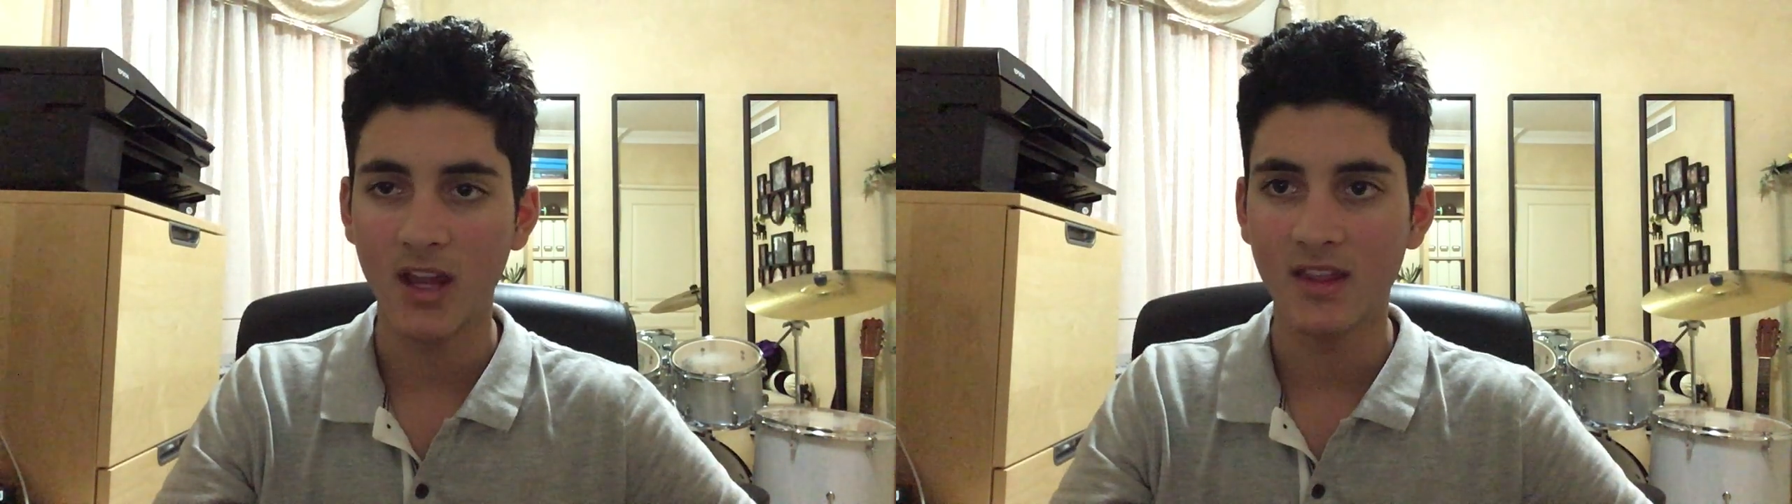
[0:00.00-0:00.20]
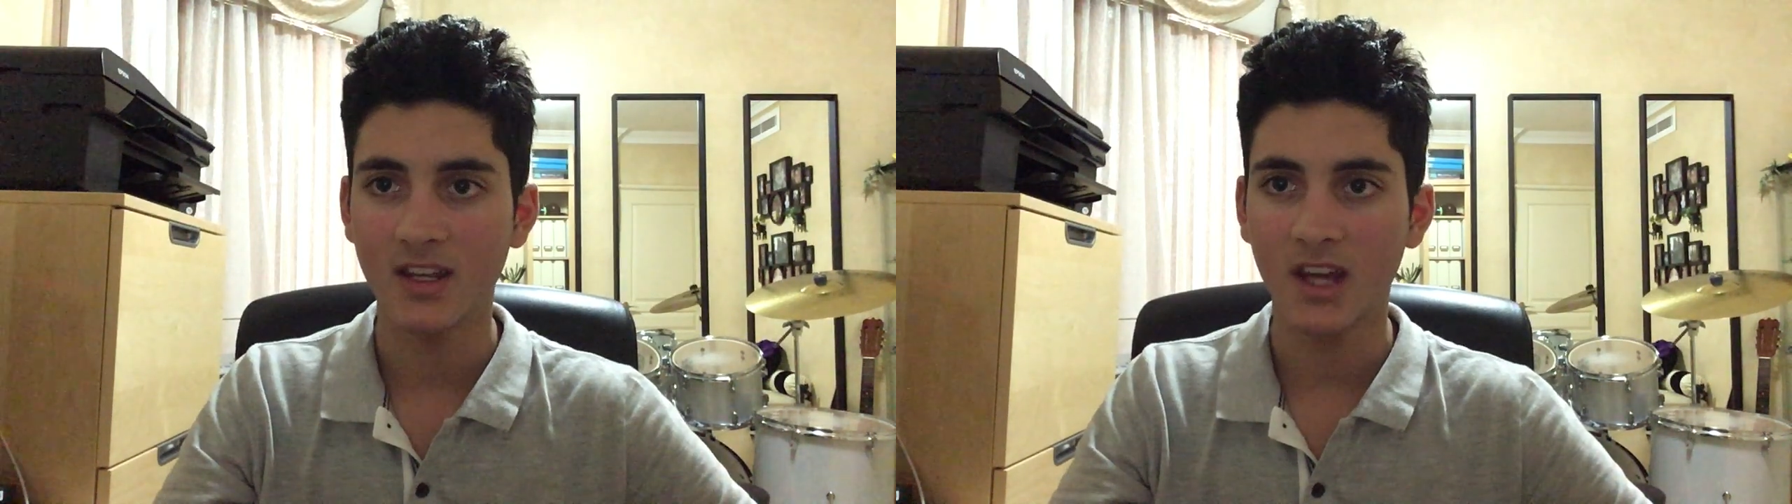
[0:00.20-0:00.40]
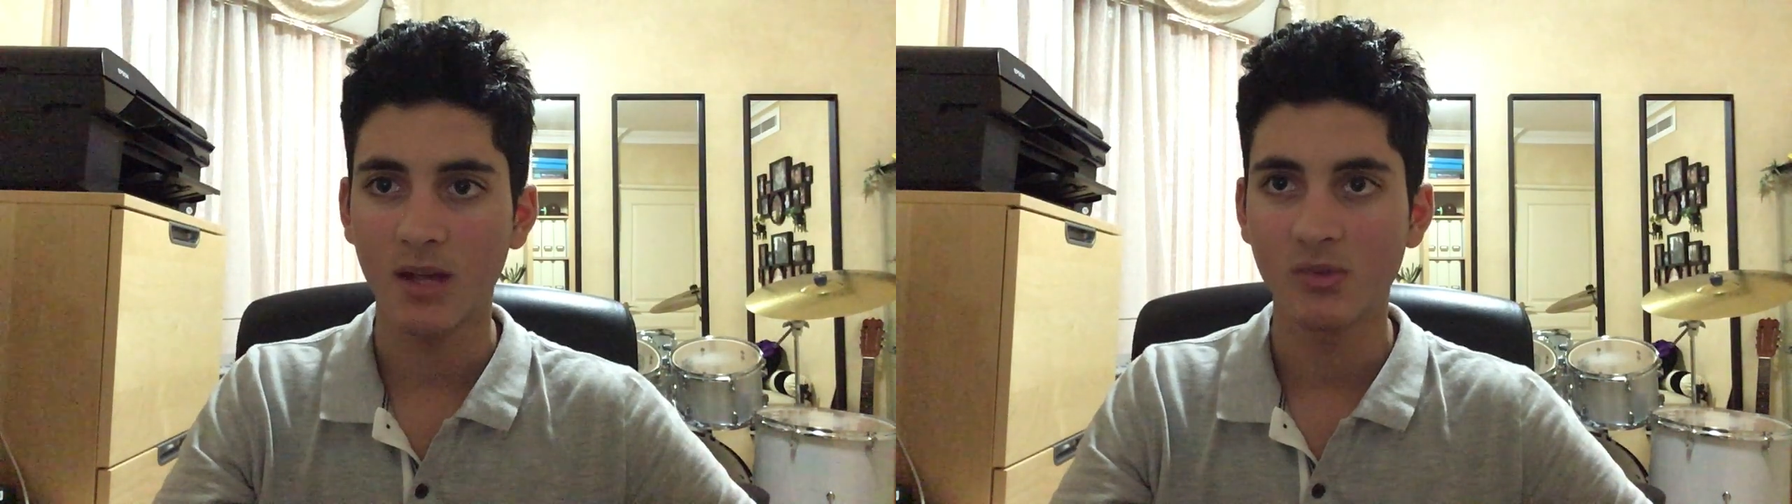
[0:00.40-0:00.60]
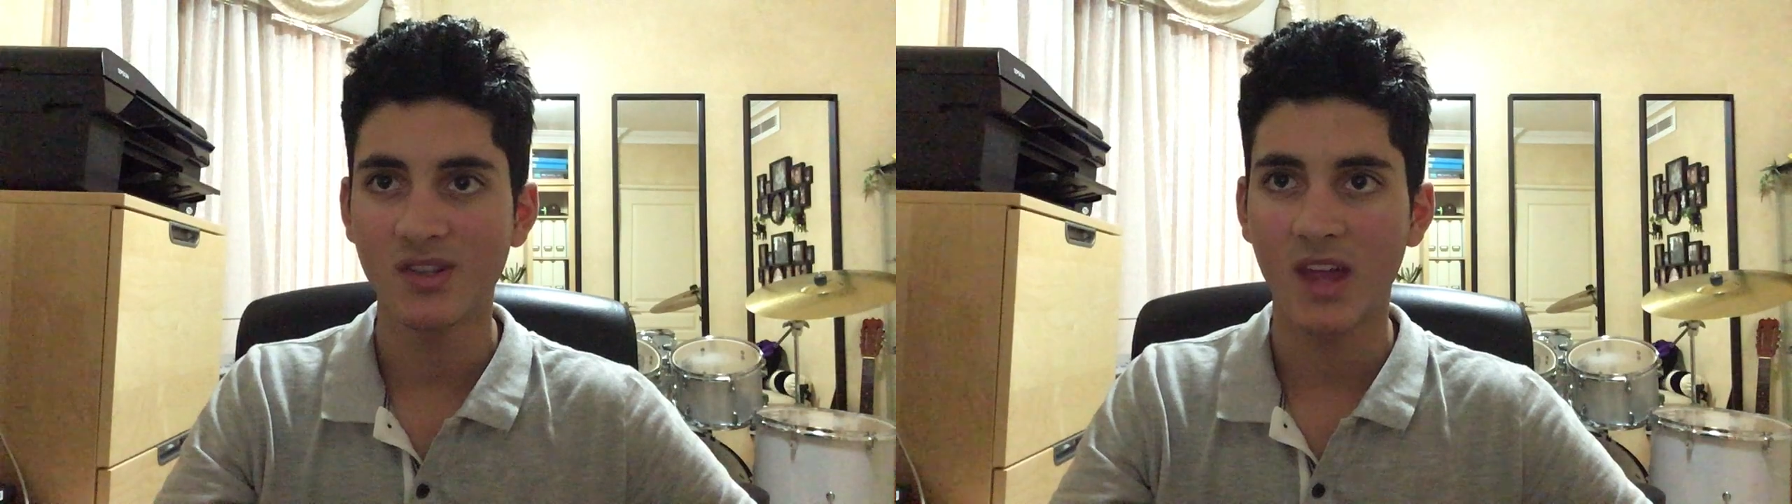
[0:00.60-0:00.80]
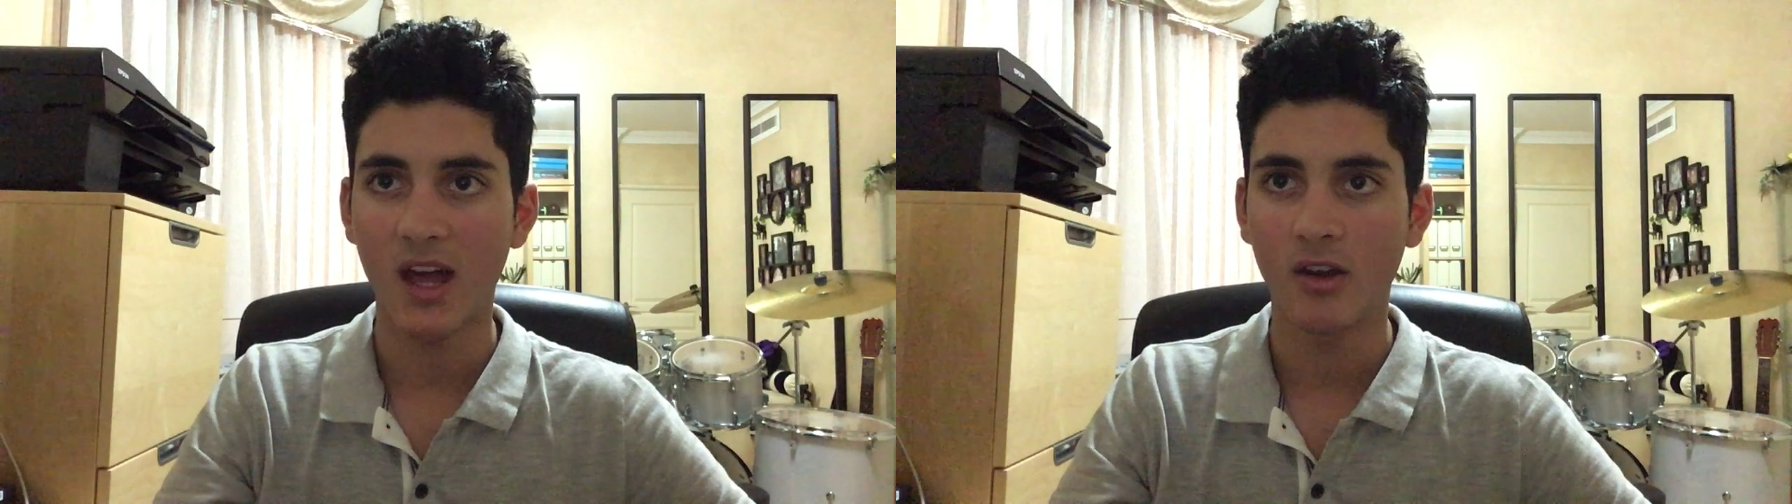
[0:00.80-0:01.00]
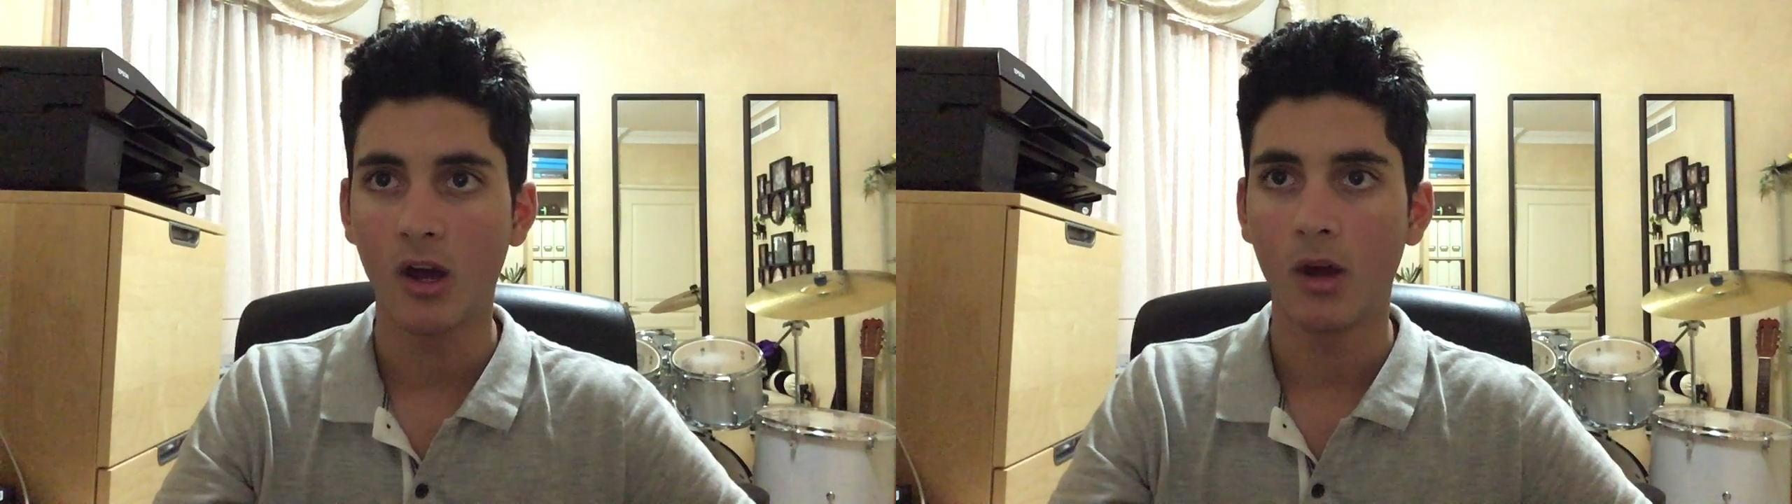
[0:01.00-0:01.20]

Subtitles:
in the games that